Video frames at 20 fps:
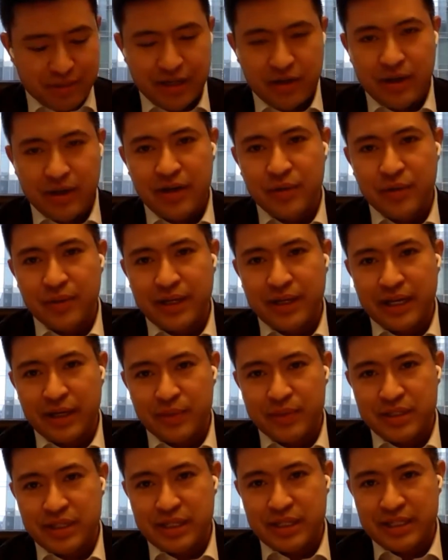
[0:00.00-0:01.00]
Jim, I don't think
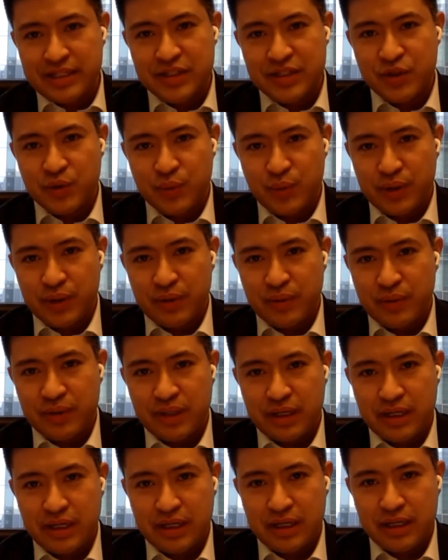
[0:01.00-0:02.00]
anyone's going to disagree
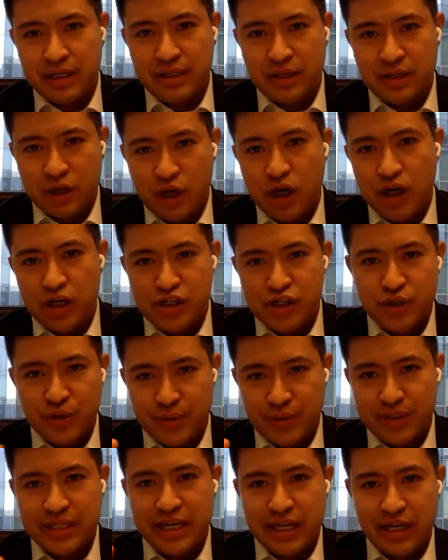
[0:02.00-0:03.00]
with the
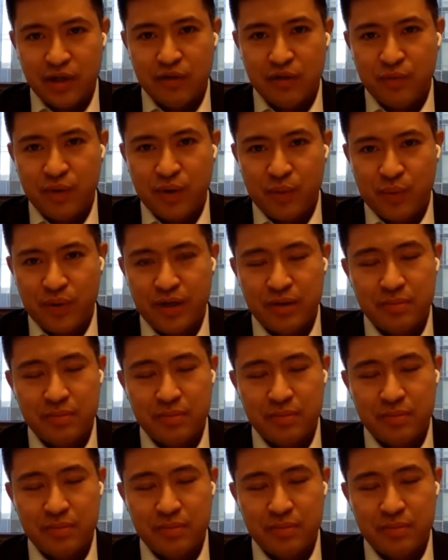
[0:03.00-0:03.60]
cautionary tale of what